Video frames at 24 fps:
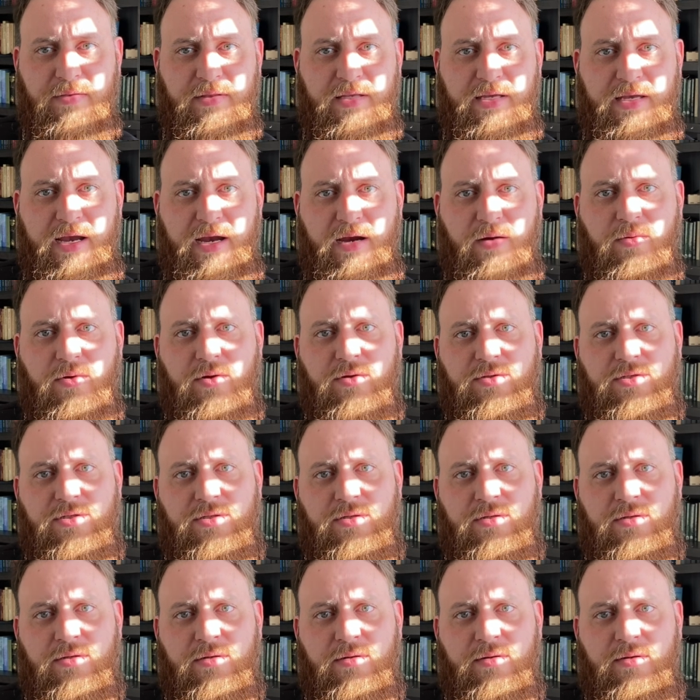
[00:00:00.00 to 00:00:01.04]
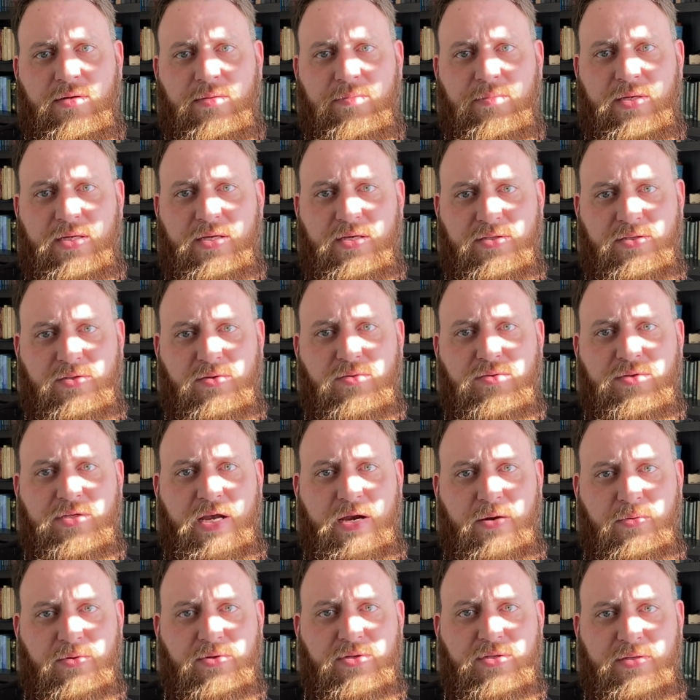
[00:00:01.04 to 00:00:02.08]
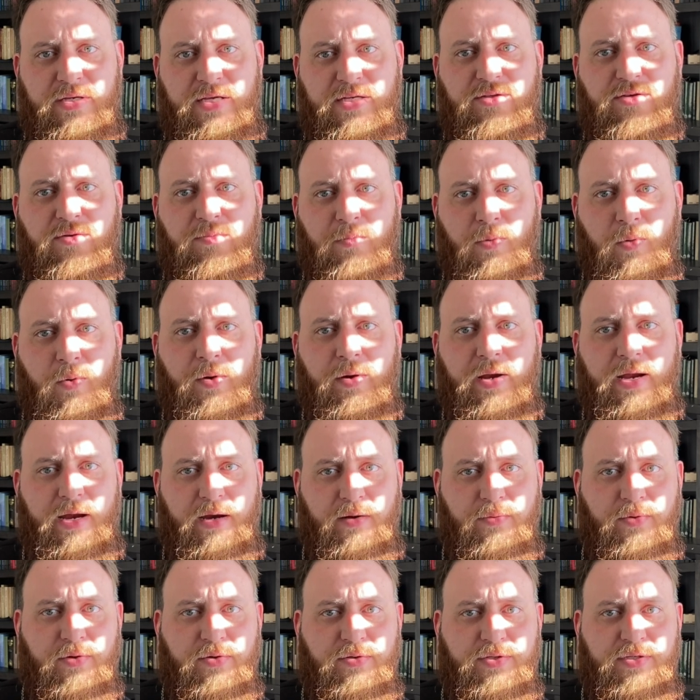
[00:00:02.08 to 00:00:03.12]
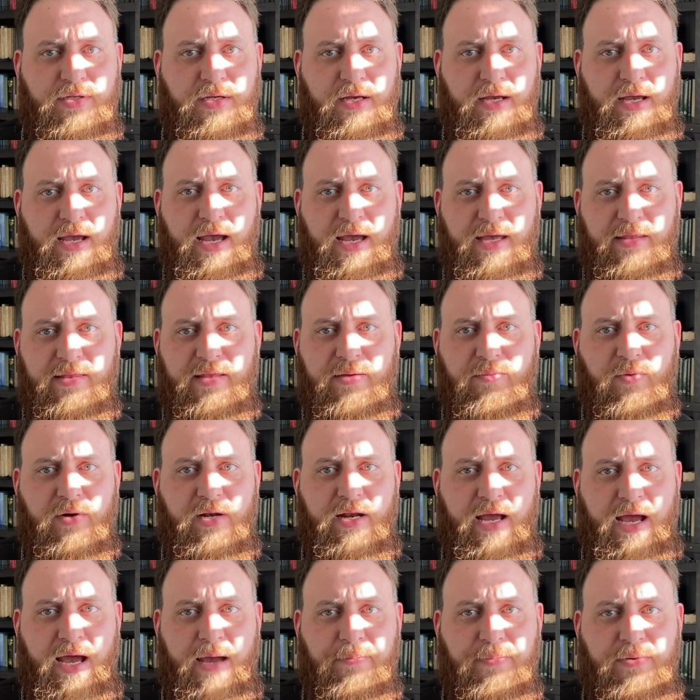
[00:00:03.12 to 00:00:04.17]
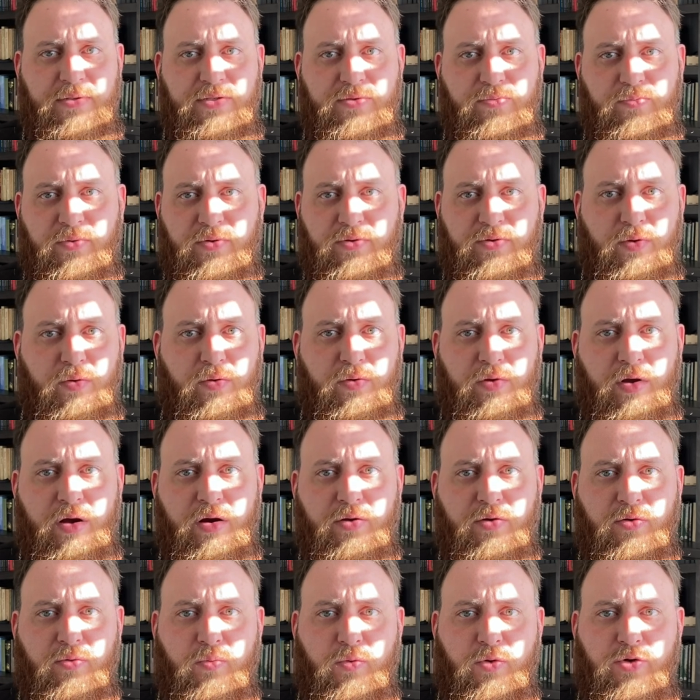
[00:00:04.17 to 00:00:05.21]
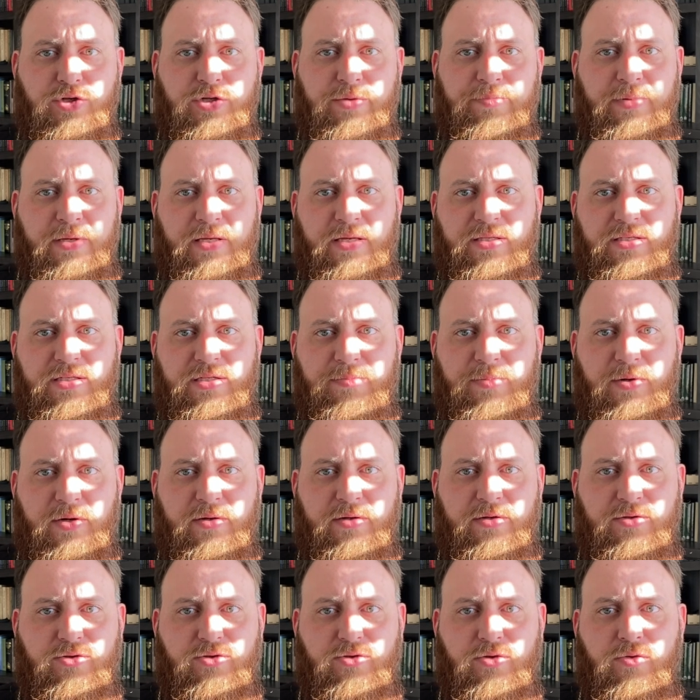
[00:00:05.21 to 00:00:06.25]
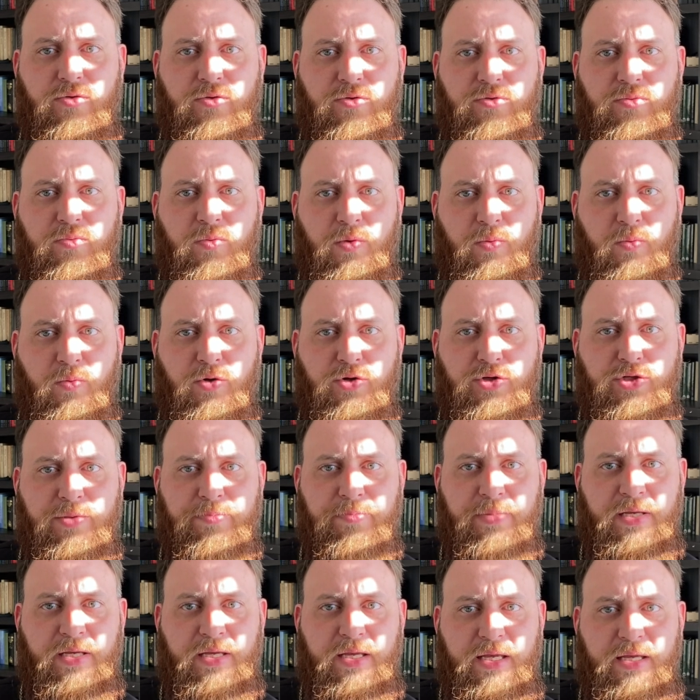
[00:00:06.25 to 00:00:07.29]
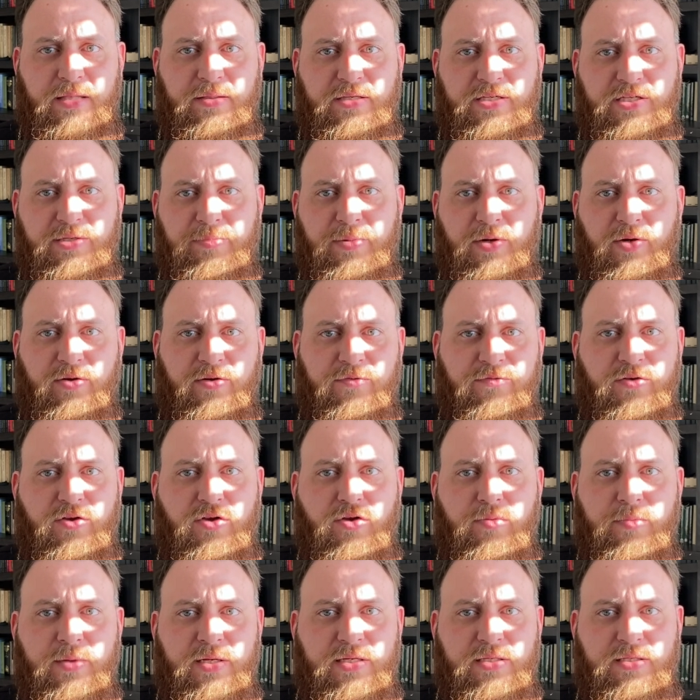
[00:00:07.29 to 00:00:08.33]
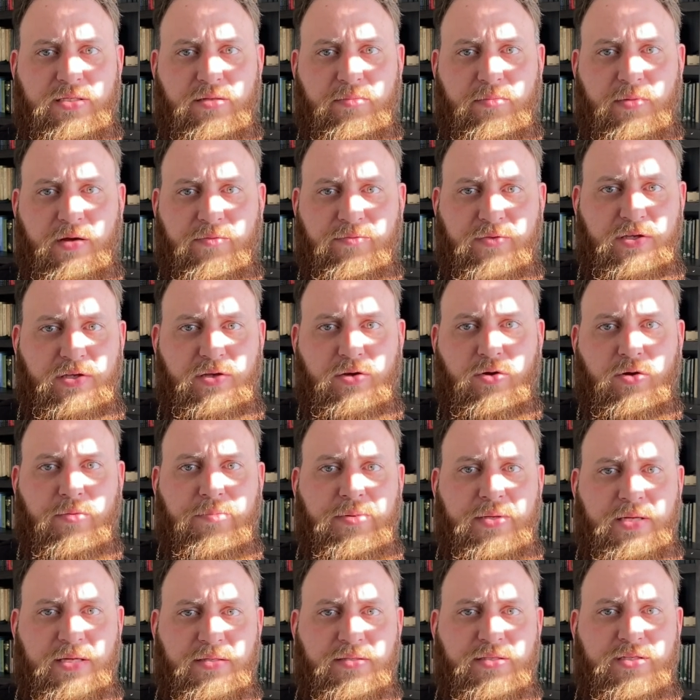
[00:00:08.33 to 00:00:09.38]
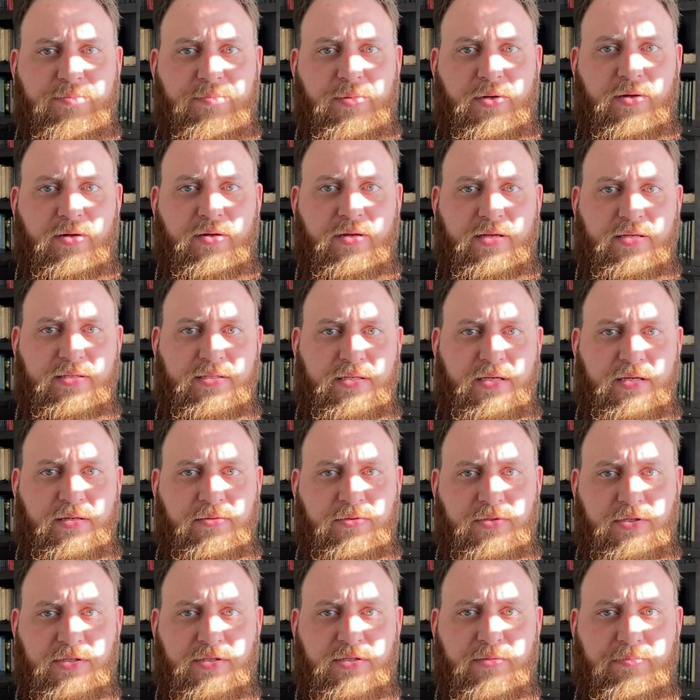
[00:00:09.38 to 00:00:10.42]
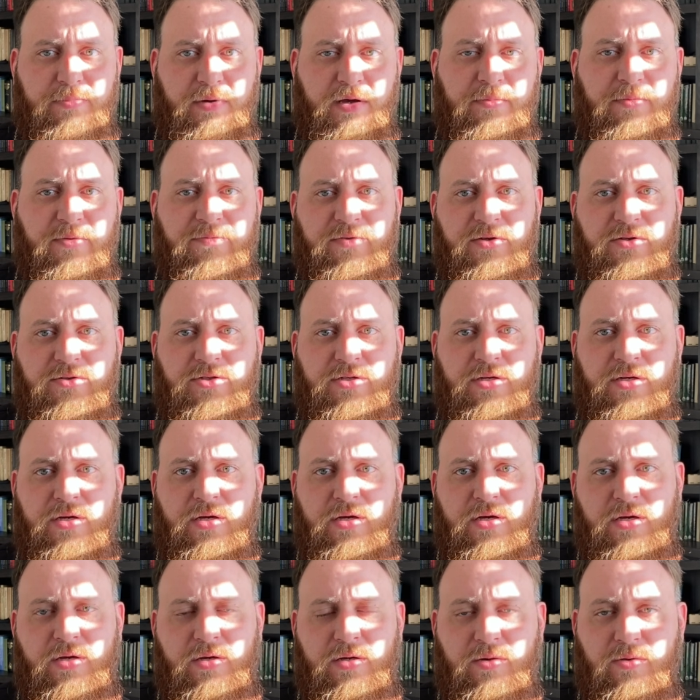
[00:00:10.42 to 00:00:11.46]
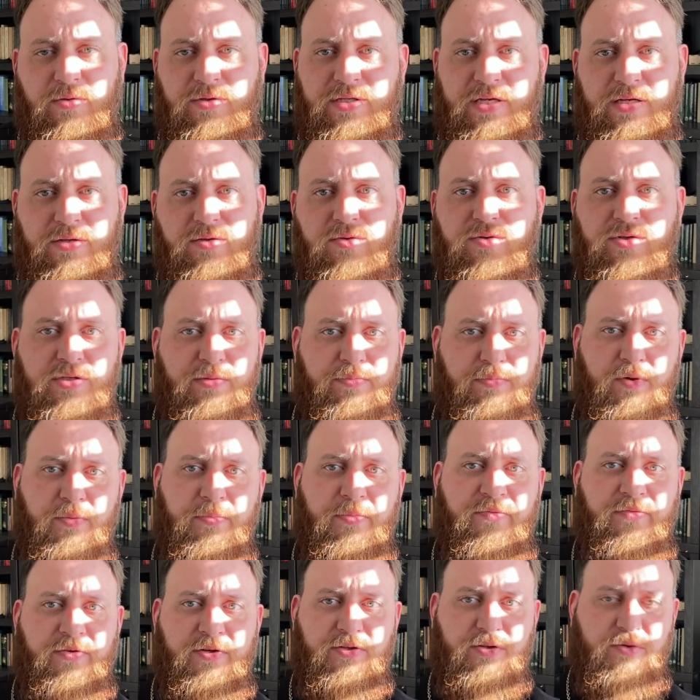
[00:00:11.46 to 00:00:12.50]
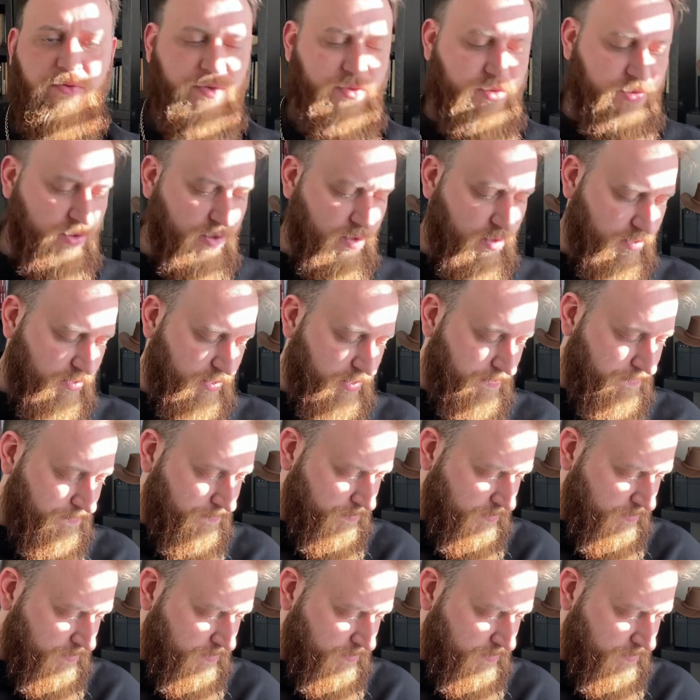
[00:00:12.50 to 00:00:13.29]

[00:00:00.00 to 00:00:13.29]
the errors, because those errors lead to more errors. And then what happens? We're no longer worshiping in spirit and truth. We're worshiping in the spirit of humanism, of the European spirit, as St. Justin Popovich, or St. Houston Popovich always called it.